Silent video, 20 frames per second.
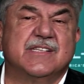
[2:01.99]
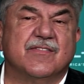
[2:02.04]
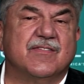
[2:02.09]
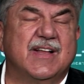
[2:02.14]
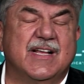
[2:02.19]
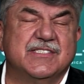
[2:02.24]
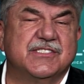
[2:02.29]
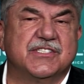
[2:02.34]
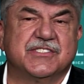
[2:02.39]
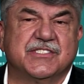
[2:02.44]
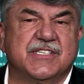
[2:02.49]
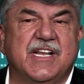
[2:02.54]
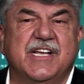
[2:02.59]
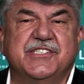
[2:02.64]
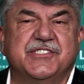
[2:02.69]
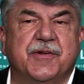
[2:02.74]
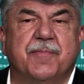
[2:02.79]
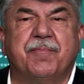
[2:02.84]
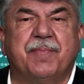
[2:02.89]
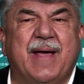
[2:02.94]
of
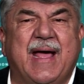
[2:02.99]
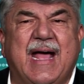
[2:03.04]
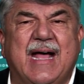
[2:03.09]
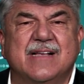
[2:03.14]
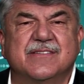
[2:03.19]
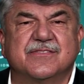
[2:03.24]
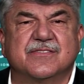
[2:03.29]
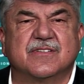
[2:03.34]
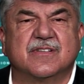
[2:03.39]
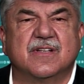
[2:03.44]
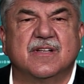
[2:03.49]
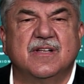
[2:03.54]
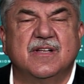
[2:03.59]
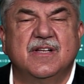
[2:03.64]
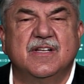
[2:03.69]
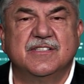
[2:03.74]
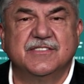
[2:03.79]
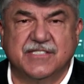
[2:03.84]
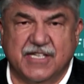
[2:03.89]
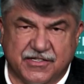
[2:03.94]
legislation passed
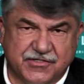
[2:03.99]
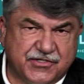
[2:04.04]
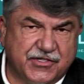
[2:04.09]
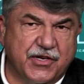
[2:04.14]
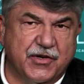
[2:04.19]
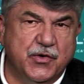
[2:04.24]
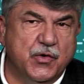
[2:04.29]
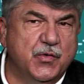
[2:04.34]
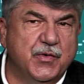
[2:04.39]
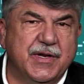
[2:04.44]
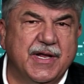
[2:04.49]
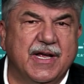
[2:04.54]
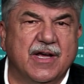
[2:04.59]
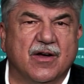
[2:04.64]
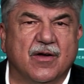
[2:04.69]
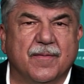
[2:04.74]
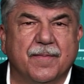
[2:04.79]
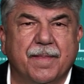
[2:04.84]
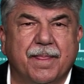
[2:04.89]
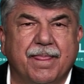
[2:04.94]
since the New
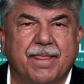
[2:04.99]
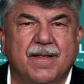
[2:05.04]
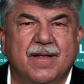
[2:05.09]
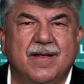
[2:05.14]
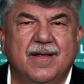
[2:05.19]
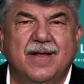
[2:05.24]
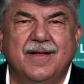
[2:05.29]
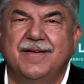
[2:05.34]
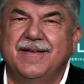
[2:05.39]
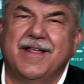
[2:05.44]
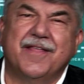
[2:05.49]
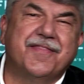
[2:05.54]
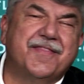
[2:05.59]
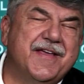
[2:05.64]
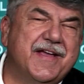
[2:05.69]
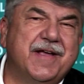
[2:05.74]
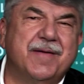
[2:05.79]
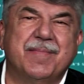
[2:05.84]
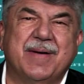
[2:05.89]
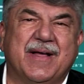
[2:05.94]
Deal. Now
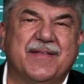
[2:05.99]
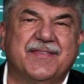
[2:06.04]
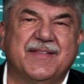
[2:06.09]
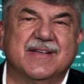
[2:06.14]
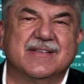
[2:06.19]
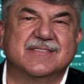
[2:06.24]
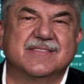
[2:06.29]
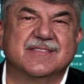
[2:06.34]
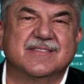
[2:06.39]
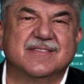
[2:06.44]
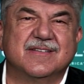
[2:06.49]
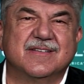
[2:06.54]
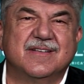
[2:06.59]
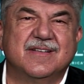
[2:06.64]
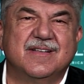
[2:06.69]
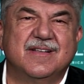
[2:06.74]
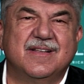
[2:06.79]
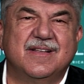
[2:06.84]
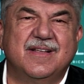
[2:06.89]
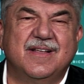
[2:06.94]
think about this,
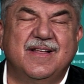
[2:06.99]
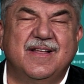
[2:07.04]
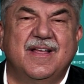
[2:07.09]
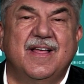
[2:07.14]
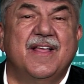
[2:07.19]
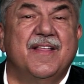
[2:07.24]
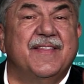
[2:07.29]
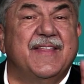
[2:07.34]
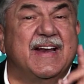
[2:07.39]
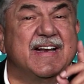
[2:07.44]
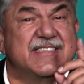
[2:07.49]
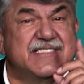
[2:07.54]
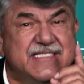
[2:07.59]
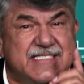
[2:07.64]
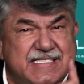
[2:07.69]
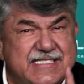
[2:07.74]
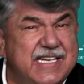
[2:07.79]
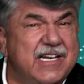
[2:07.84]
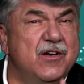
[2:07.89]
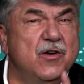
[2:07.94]
that a
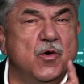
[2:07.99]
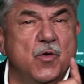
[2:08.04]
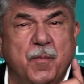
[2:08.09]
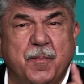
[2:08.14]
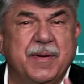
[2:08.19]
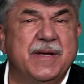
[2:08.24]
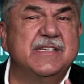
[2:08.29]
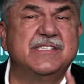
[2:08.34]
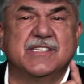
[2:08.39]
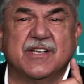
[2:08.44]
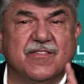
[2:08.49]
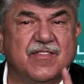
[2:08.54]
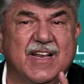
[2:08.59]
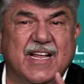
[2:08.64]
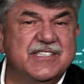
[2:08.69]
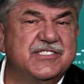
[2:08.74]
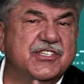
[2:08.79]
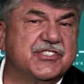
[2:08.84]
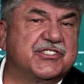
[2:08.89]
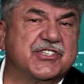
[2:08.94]
single piece of
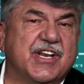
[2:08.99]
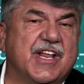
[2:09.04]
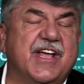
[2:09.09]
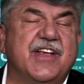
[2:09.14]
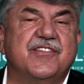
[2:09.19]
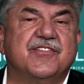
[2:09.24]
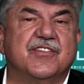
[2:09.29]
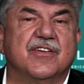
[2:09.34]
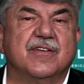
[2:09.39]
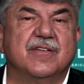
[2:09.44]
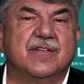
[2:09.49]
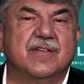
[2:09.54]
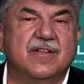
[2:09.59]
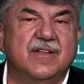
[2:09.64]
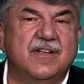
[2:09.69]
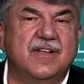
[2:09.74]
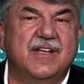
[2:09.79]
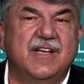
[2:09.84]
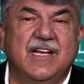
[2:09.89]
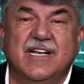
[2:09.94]
legislation
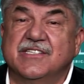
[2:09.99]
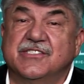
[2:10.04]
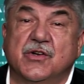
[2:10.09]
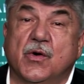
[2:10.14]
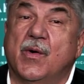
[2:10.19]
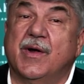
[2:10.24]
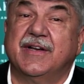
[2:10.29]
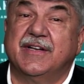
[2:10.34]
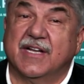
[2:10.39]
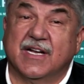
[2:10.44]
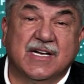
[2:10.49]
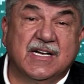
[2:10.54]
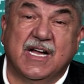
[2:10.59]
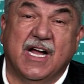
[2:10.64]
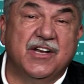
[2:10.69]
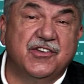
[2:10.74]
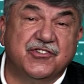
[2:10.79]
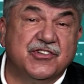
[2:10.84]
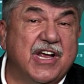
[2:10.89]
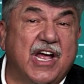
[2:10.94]
is going to
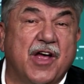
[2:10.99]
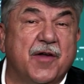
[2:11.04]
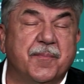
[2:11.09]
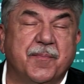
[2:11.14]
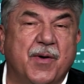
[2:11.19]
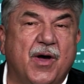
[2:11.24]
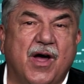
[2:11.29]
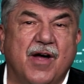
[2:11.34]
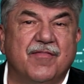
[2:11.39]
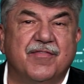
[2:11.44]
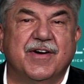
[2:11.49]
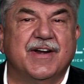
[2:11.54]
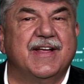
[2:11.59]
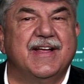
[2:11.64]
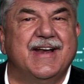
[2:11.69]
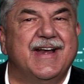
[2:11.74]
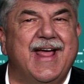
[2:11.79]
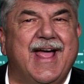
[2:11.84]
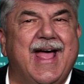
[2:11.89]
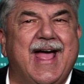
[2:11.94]
cut child poverty
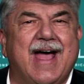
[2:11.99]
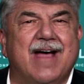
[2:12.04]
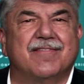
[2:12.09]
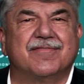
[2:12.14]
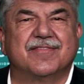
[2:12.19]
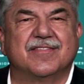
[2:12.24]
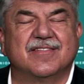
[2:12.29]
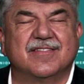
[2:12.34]
in half.